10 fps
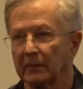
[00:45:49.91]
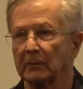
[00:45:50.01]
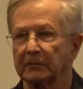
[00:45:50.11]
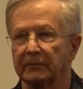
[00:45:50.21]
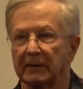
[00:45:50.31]

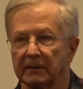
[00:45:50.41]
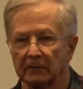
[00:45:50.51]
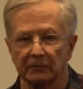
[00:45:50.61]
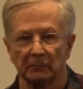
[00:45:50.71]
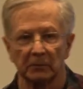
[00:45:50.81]
those
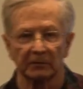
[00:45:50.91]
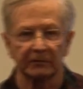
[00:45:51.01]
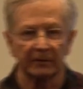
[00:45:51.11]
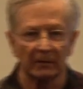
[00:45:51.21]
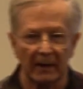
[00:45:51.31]
things. We're
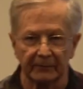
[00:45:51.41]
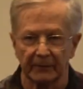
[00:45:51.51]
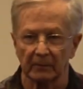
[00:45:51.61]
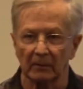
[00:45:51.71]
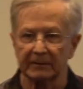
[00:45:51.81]
still out
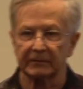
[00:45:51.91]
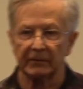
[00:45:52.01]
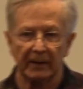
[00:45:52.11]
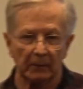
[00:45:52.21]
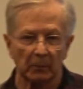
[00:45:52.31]
there. Only
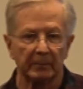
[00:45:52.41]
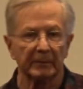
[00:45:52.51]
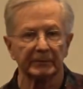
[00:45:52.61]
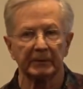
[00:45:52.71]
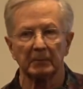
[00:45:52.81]
today we're
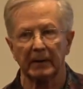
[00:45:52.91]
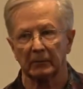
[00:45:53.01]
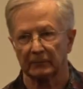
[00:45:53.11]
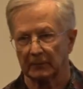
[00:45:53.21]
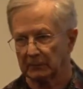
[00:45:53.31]
building
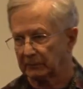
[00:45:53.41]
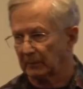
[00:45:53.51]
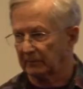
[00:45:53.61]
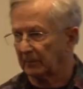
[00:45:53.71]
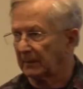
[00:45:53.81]
microphones for
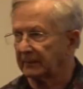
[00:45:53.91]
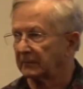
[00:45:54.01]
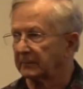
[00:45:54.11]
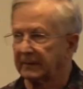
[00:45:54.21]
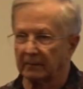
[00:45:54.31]
everybody
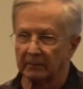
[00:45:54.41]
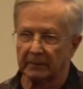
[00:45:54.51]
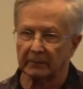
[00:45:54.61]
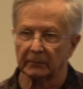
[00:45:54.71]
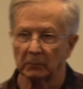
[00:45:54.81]
from
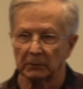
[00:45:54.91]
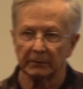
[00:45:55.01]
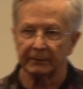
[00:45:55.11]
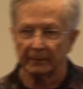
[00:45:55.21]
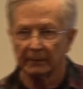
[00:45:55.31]
Carrie
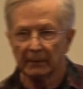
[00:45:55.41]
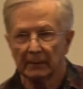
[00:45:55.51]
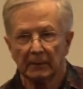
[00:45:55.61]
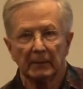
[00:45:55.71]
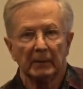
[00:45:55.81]
Underwood to,
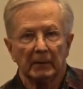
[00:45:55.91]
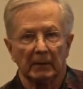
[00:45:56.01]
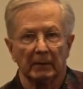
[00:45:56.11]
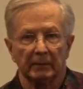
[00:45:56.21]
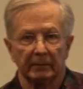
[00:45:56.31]

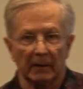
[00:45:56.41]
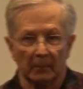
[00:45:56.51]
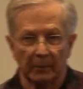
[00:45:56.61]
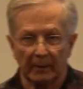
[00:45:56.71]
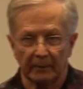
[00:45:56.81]

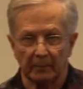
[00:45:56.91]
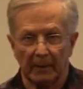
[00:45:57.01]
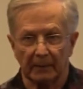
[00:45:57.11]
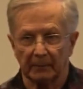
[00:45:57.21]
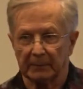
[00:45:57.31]
not proud
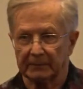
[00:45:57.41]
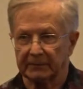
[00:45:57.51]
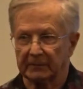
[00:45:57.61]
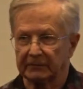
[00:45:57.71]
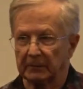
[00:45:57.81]
about it,
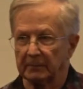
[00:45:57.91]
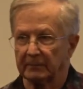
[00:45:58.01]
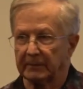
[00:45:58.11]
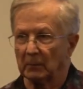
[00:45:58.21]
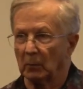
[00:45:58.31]
but some
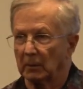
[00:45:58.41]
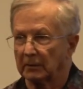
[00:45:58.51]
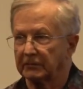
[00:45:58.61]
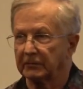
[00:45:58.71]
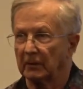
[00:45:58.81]
of the
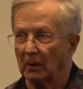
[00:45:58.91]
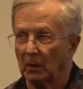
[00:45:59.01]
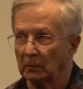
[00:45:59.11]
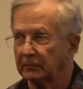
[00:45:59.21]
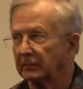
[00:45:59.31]
award
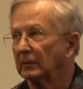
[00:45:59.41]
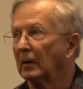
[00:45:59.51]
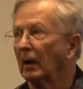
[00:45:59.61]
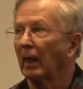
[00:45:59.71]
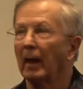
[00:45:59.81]
shows and
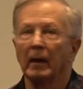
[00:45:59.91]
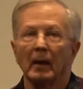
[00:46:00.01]
all that.